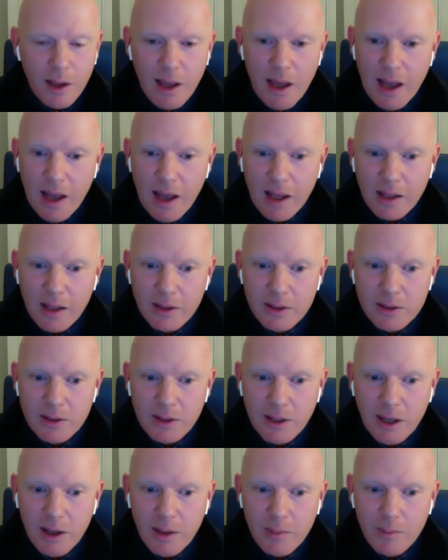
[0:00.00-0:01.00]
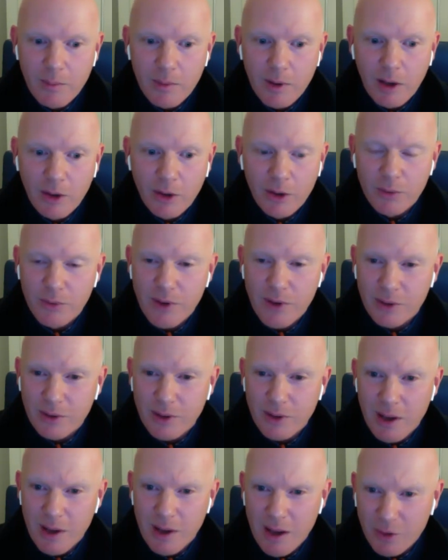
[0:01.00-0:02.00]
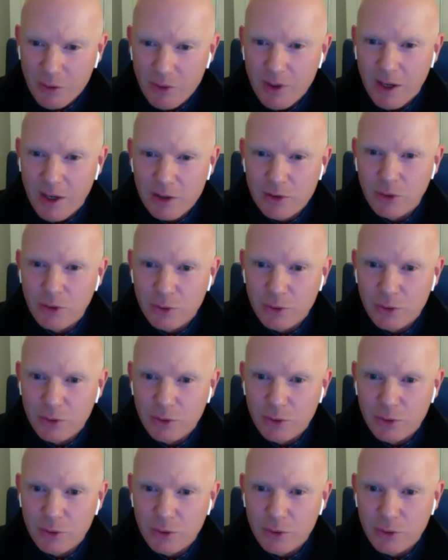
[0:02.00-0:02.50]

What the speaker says: and a lot of international